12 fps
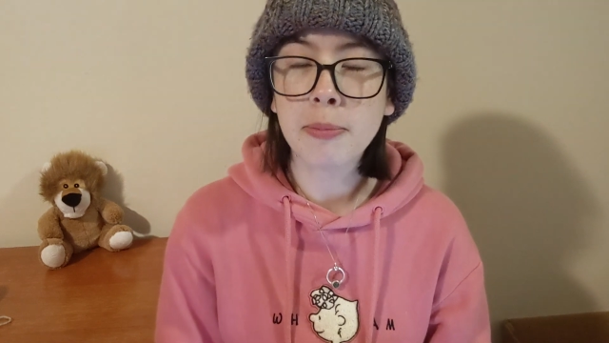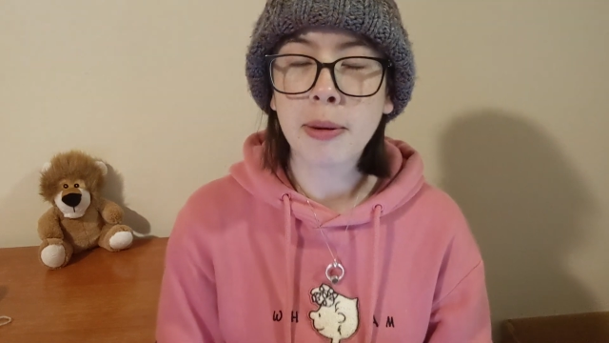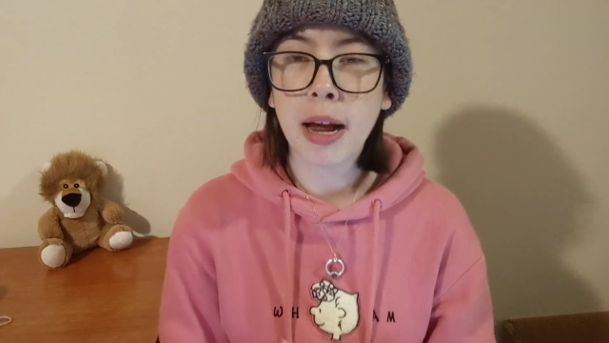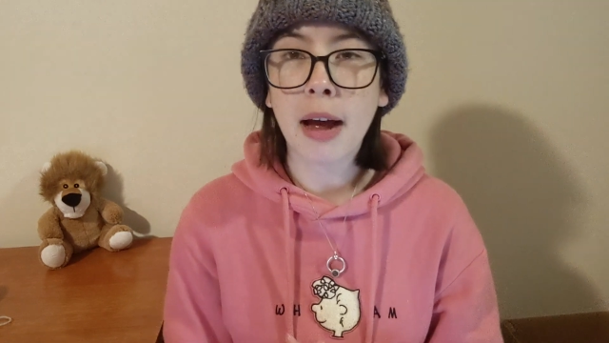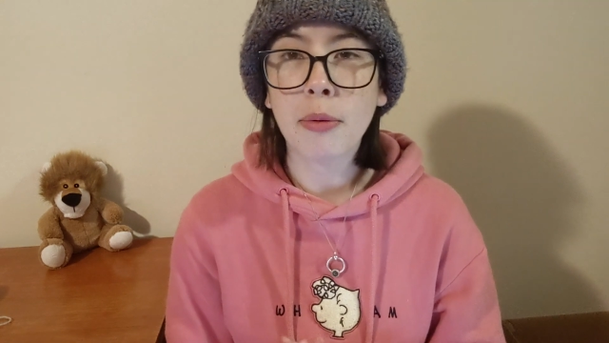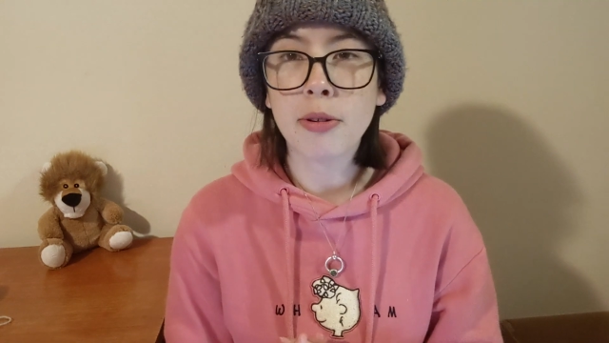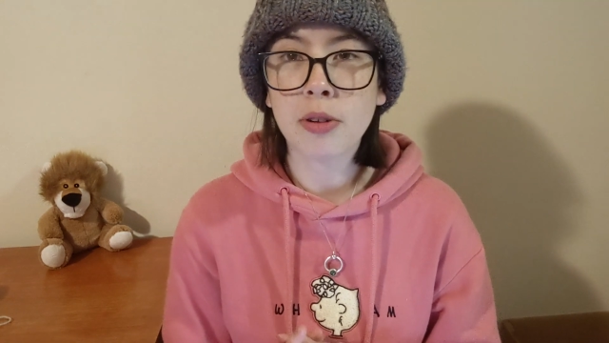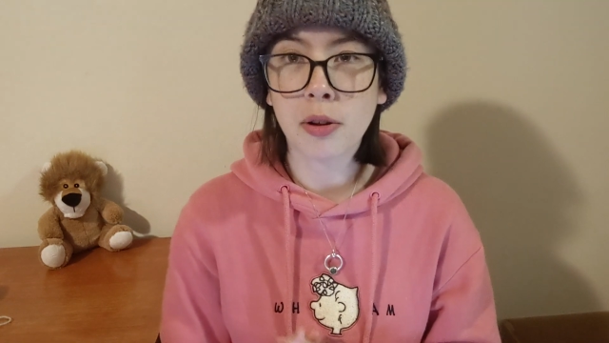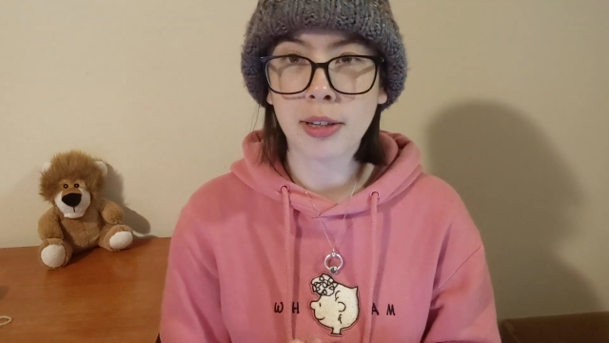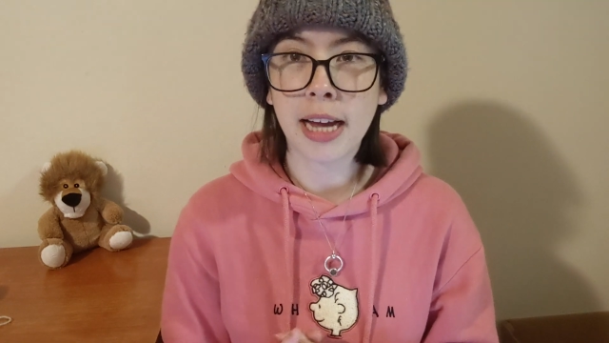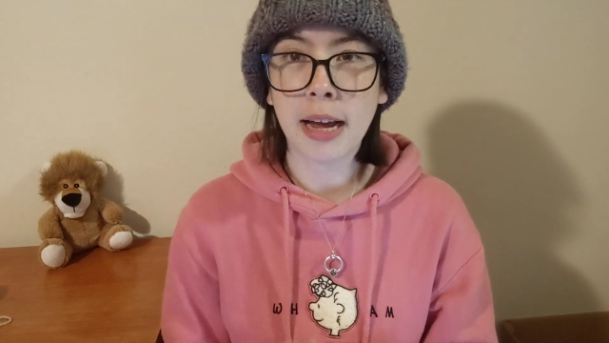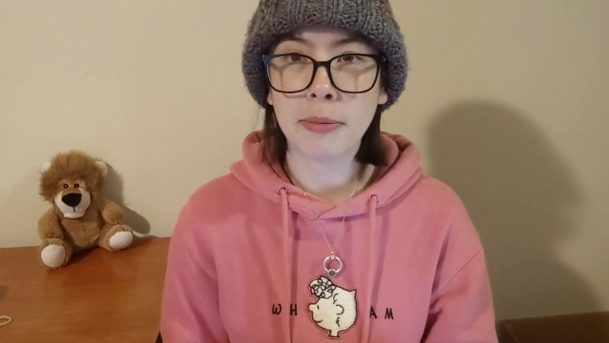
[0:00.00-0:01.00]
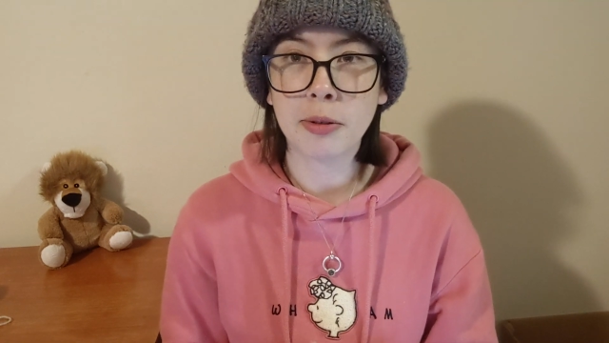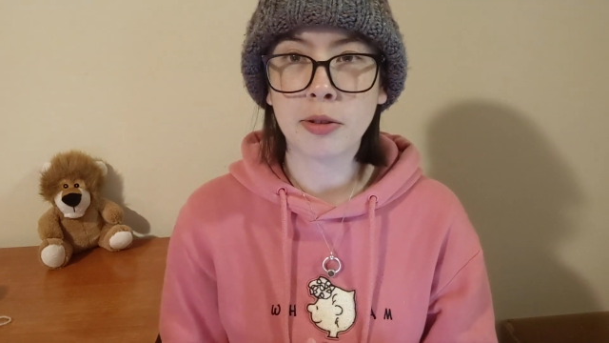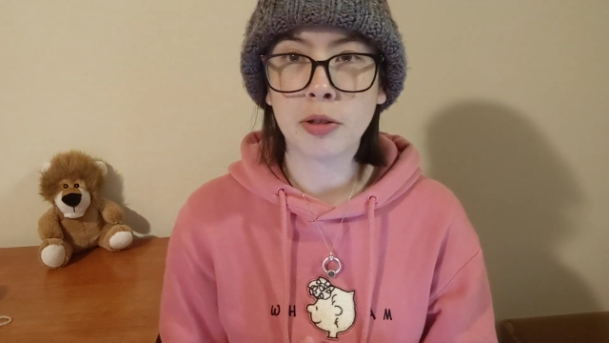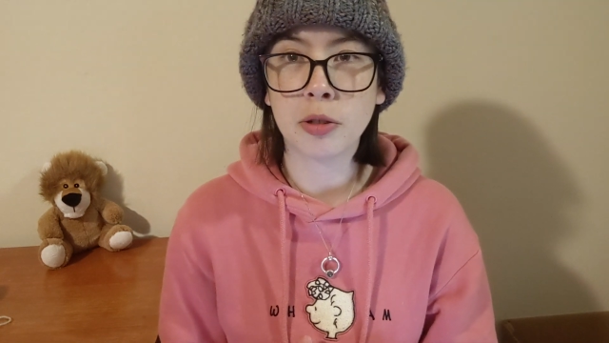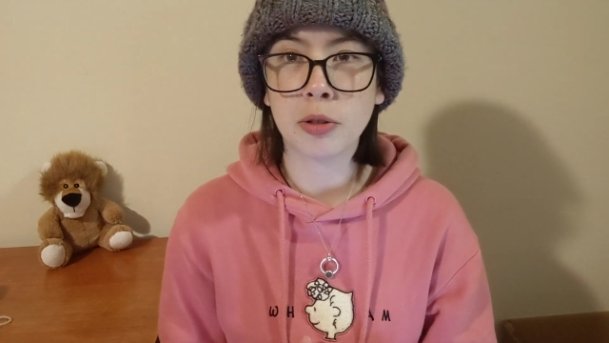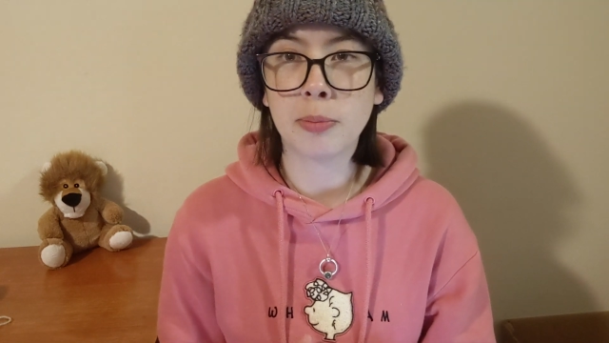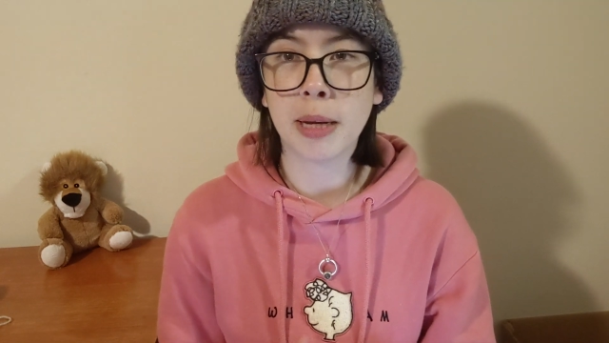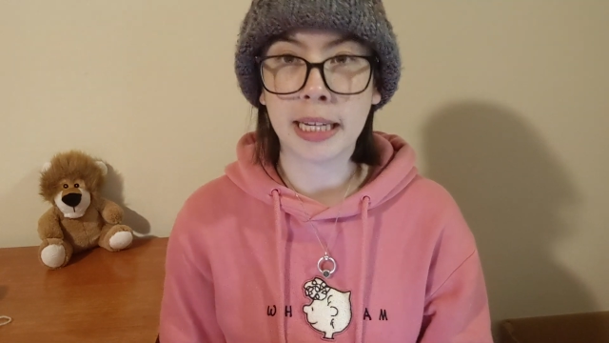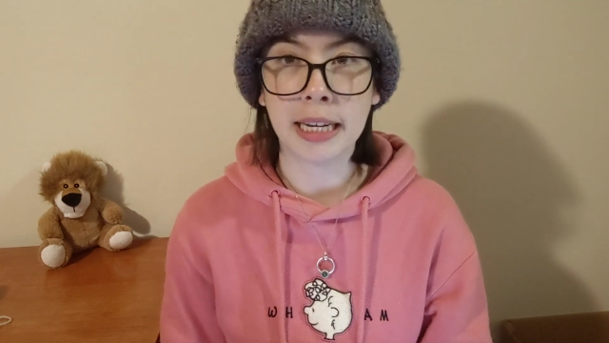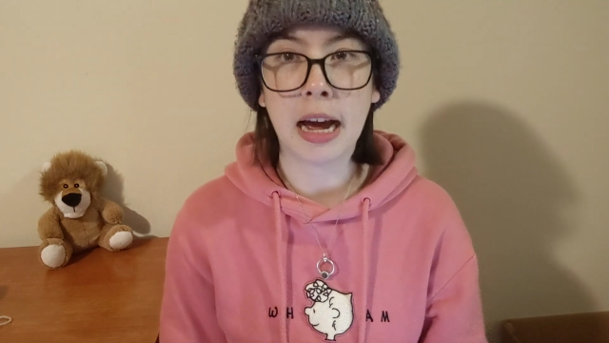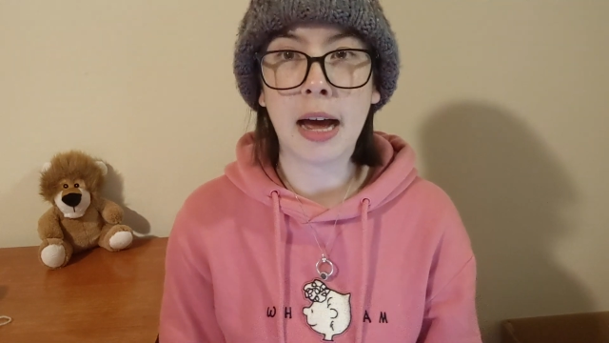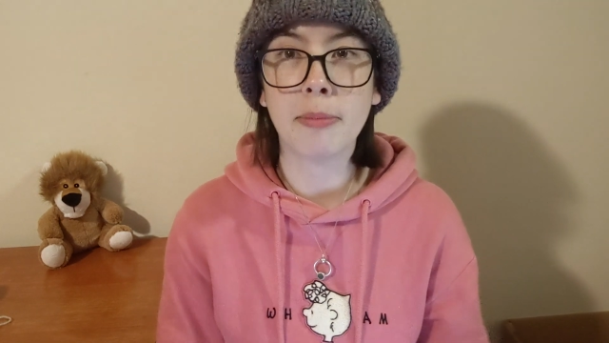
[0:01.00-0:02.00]
but I was only able to pick it
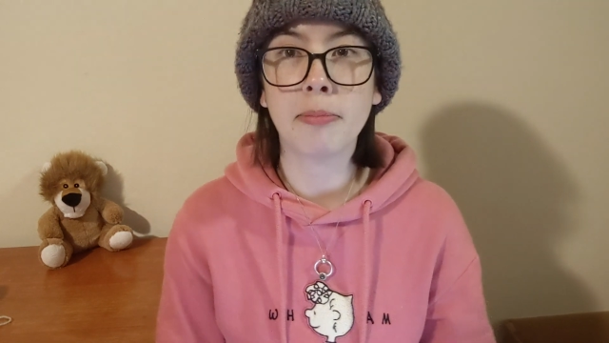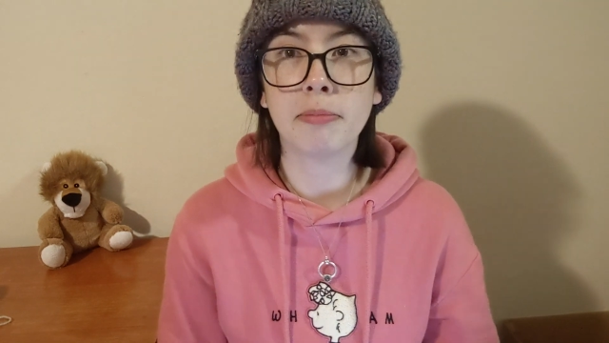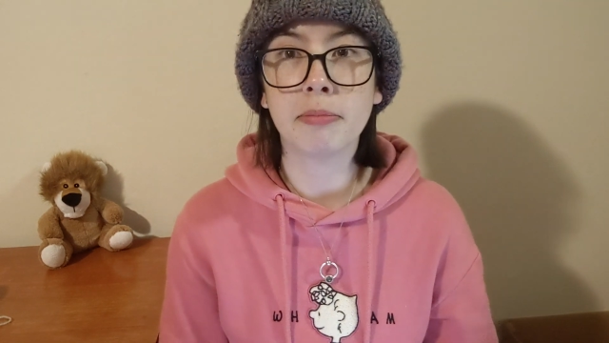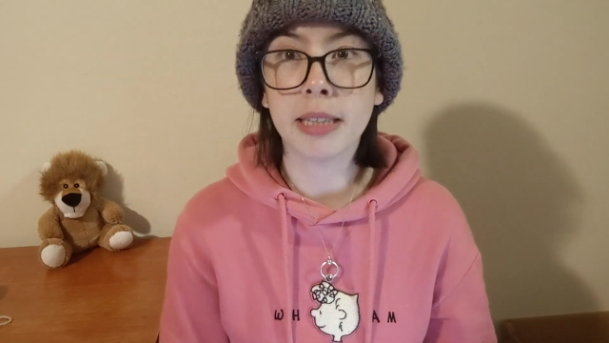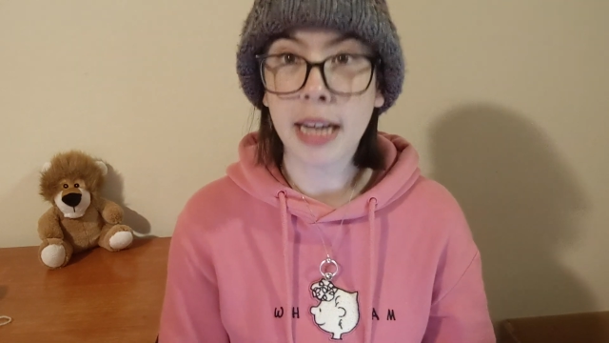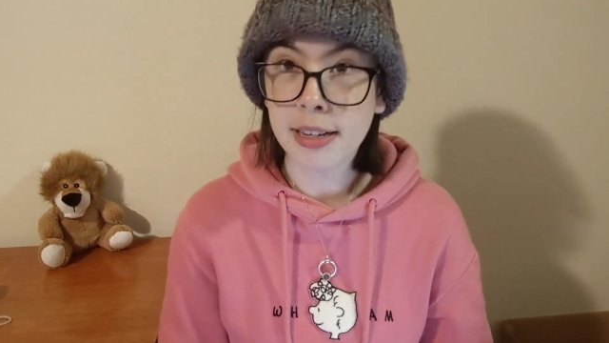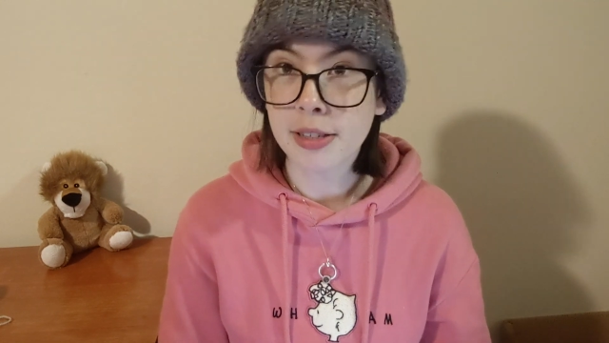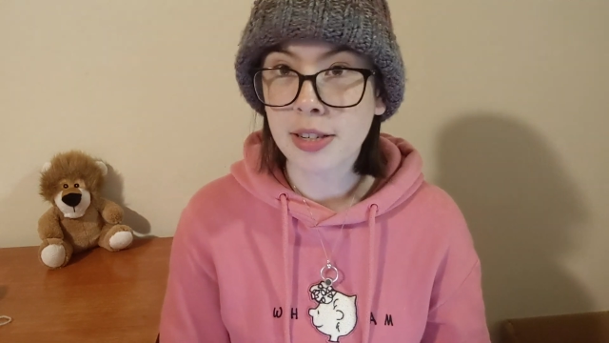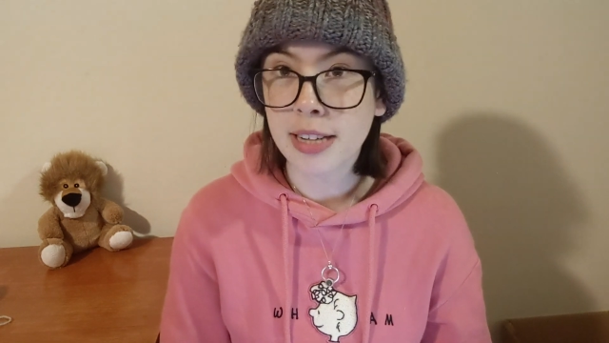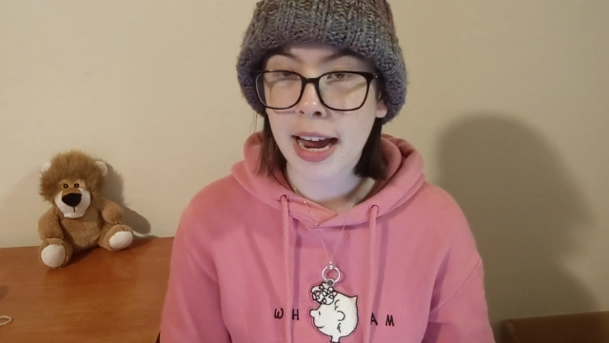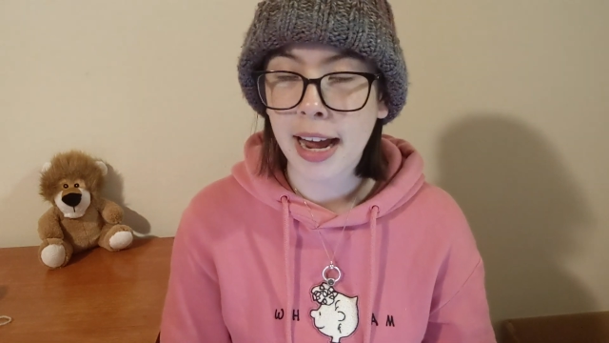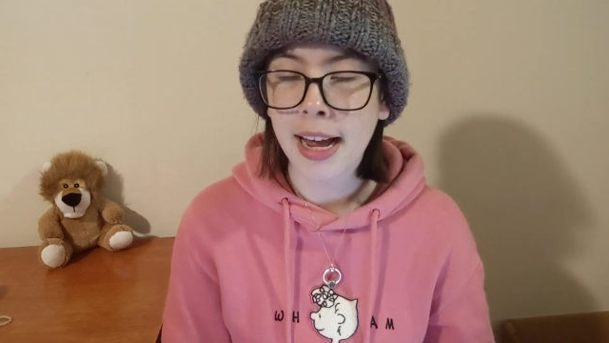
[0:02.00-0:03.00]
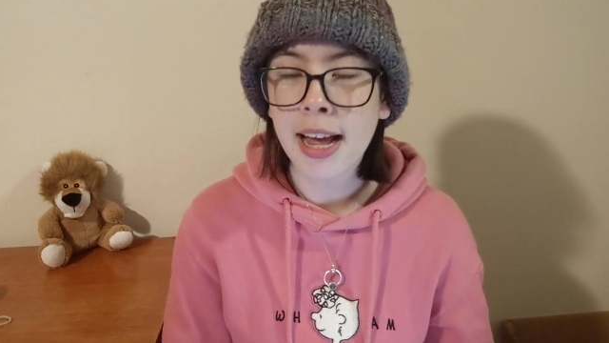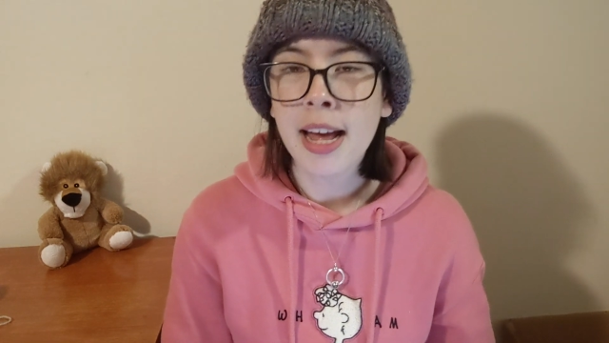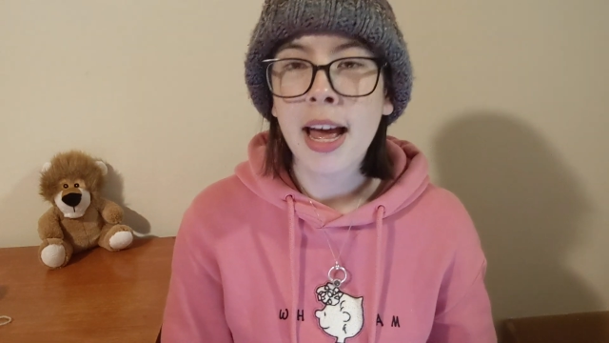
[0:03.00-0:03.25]
up yesterday,